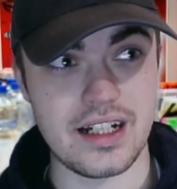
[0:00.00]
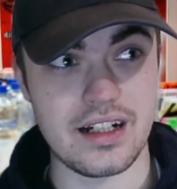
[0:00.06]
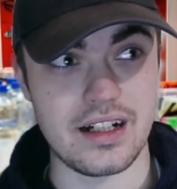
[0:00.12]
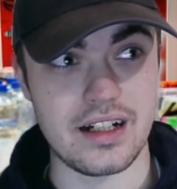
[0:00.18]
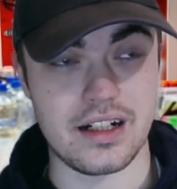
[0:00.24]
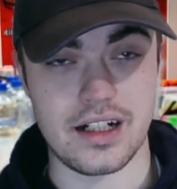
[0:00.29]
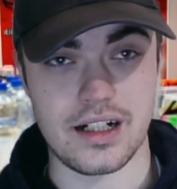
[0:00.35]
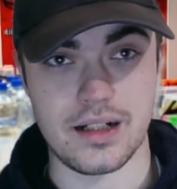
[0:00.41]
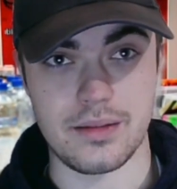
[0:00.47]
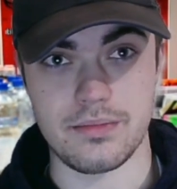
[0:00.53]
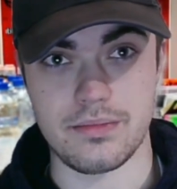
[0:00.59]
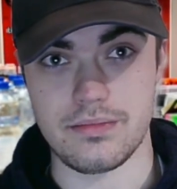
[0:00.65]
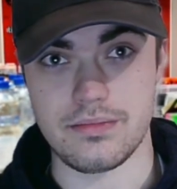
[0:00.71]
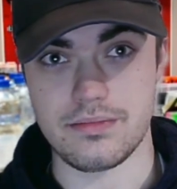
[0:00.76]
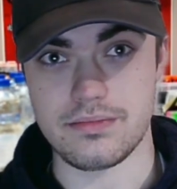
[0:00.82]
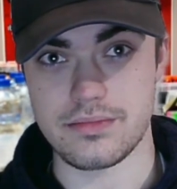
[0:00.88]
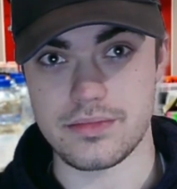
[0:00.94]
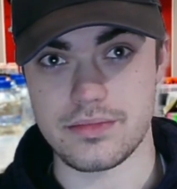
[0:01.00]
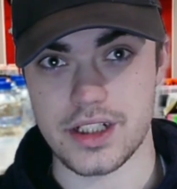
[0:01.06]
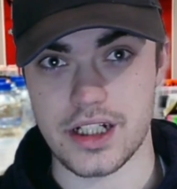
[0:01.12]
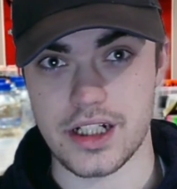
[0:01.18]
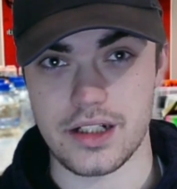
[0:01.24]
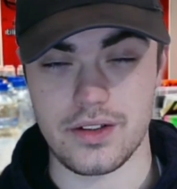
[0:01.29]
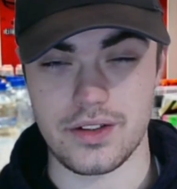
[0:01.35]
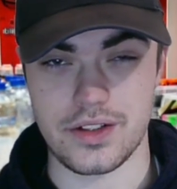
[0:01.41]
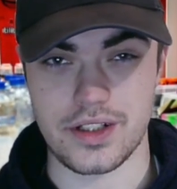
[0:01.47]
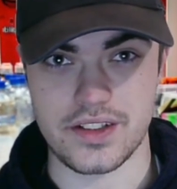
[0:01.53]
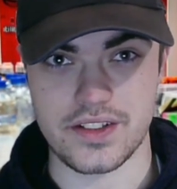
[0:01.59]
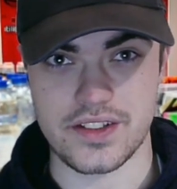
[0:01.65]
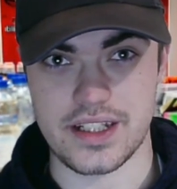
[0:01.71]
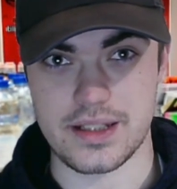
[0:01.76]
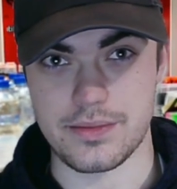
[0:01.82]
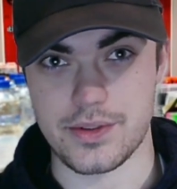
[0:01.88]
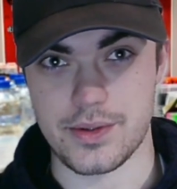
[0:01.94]
Look at
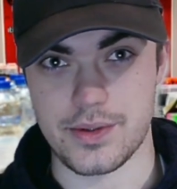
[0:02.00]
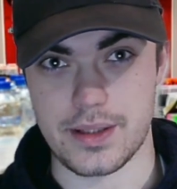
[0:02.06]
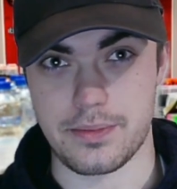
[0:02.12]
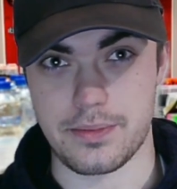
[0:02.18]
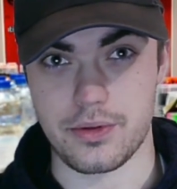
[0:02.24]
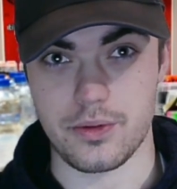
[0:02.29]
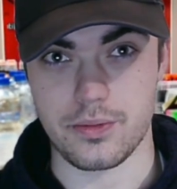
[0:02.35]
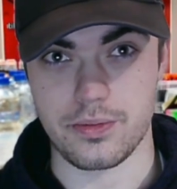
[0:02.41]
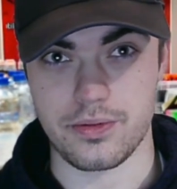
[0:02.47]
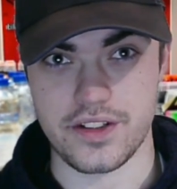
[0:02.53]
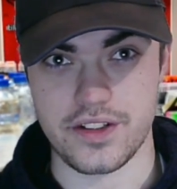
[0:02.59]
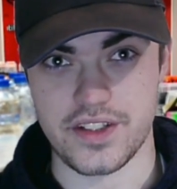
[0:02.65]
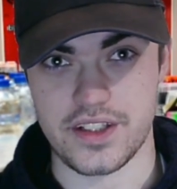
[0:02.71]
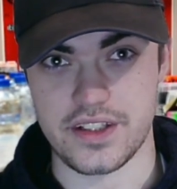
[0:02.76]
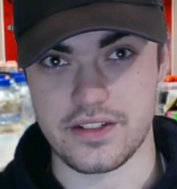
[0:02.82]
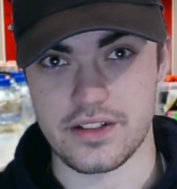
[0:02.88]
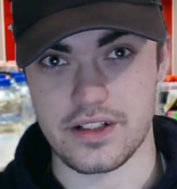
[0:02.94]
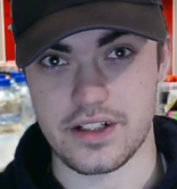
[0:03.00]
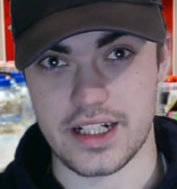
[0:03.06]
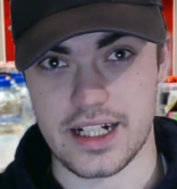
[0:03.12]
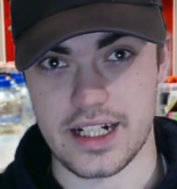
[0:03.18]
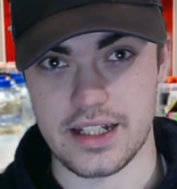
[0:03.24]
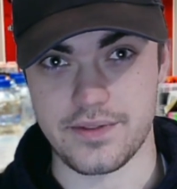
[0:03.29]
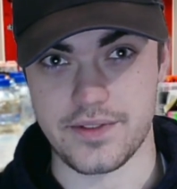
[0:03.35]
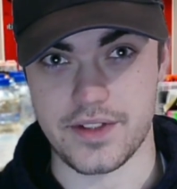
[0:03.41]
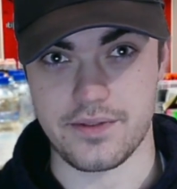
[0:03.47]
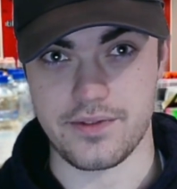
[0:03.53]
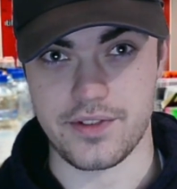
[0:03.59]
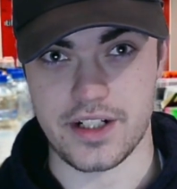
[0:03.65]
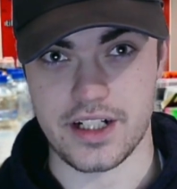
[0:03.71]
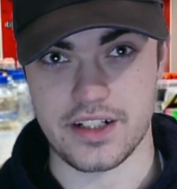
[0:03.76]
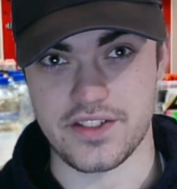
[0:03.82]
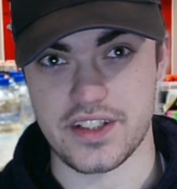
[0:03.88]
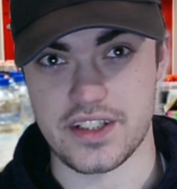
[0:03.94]
teams who had poor pre-season. Look how they've done
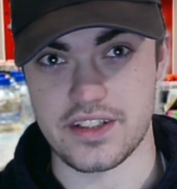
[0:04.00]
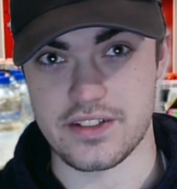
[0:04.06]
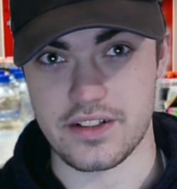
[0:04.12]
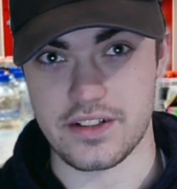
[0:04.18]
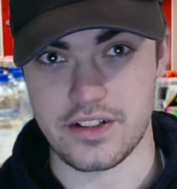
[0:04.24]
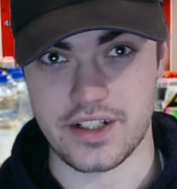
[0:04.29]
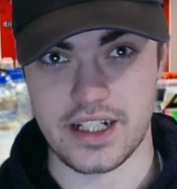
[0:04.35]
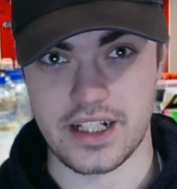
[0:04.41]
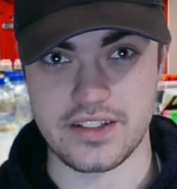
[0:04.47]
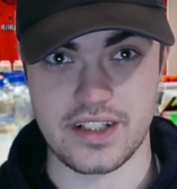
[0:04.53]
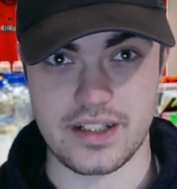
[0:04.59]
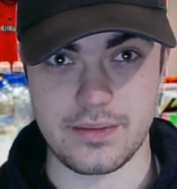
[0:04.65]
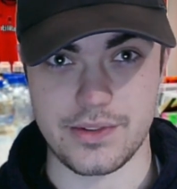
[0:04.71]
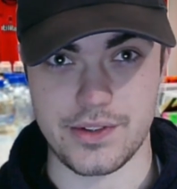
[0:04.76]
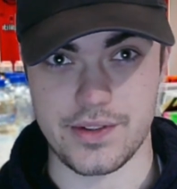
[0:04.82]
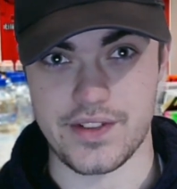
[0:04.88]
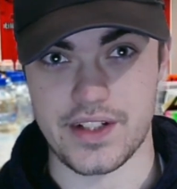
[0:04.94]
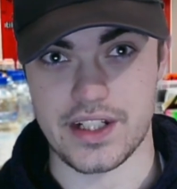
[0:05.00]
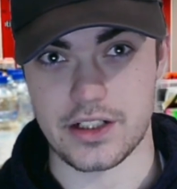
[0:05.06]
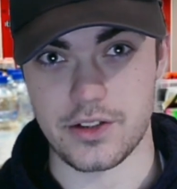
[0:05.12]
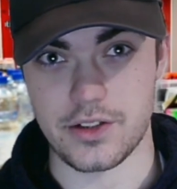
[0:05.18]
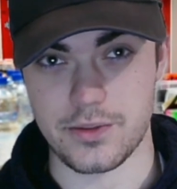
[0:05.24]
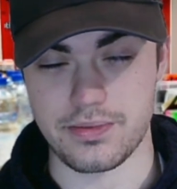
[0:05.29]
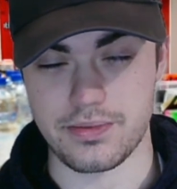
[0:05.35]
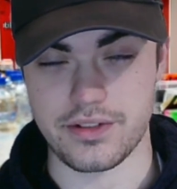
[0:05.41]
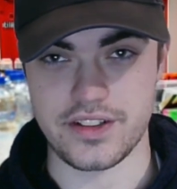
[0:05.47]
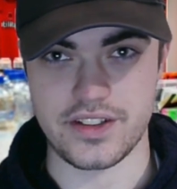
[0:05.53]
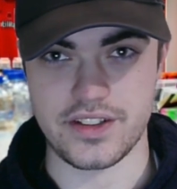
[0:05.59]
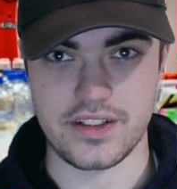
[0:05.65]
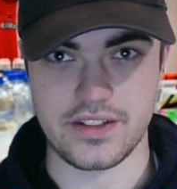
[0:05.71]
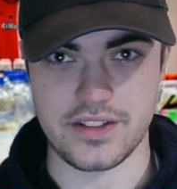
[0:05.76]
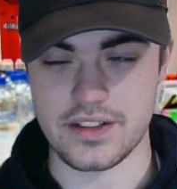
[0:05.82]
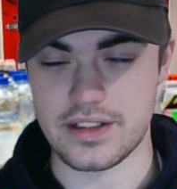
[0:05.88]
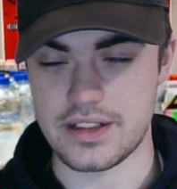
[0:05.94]
throughout the season. Look at teams who have had a good
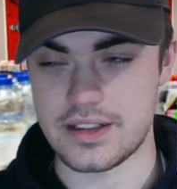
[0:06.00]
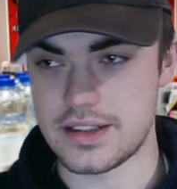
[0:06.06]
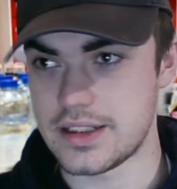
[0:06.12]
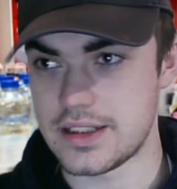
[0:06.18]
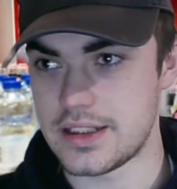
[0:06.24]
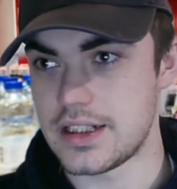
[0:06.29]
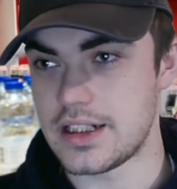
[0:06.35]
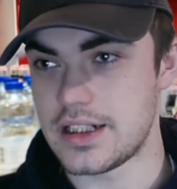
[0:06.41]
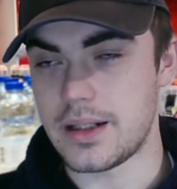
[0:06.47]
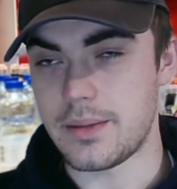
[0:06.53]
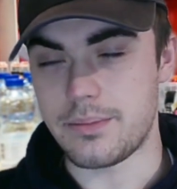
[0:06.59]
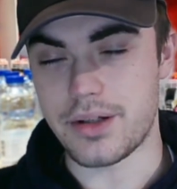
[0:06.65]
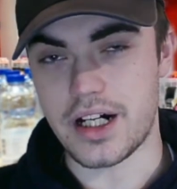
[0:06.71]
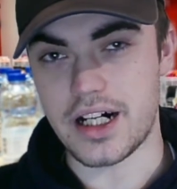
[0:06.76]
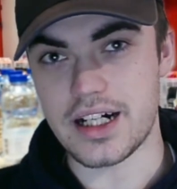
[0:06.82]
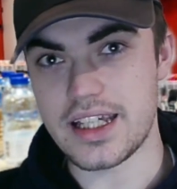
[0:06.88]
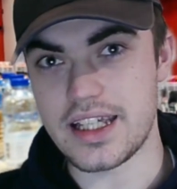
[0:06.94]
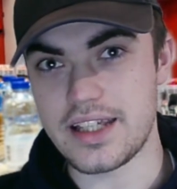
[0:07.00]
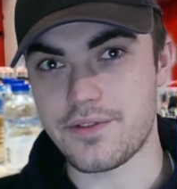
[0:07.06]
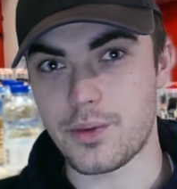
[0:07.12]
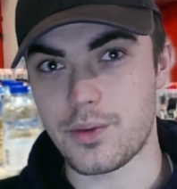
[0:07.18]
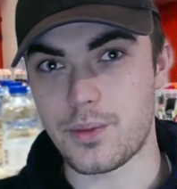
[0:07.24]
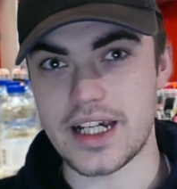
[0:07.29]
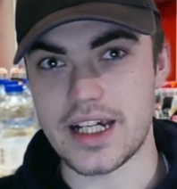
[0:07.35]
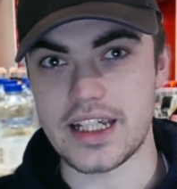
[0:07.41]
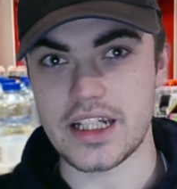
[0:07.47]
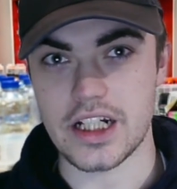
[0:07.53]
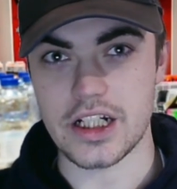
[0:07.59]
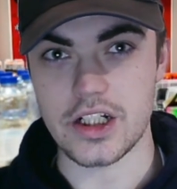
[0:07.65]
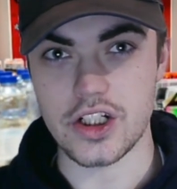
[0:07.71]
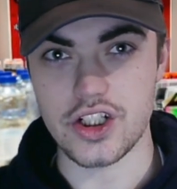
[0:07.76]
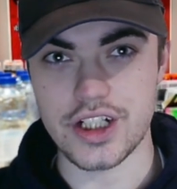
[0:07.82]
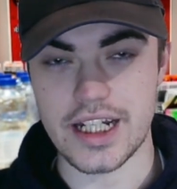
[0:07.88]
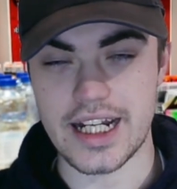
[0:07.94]
pre-season. But either way,
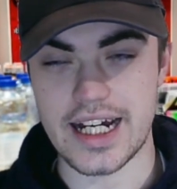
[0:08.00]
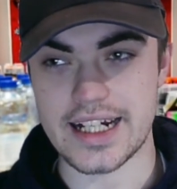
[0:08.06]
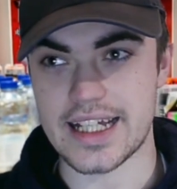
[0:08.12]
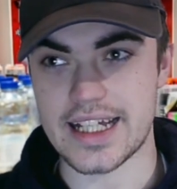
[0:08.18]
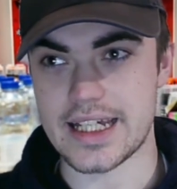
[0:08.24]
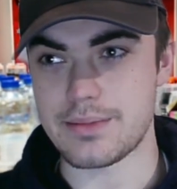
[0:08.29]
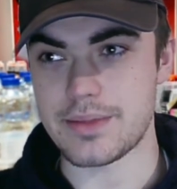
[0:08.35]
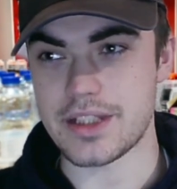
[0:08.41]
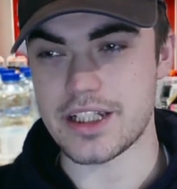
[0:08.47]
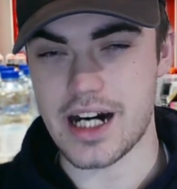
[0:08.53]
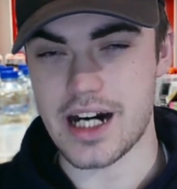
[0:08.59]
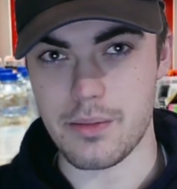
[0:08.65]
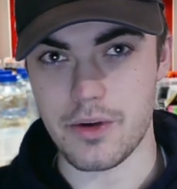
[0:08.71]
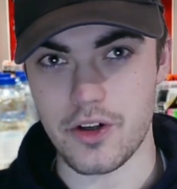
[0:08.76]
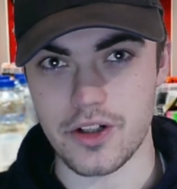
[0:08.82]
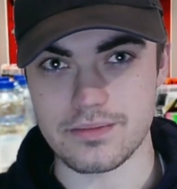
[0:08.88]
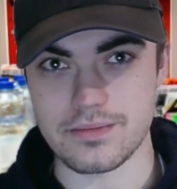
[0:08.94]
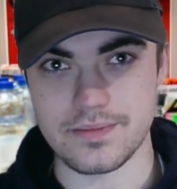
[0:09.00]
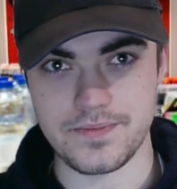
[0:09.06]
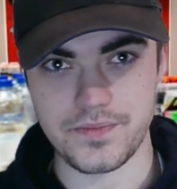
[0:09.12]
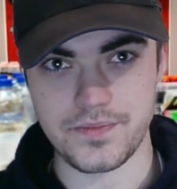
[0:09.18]
look at that game. He come on.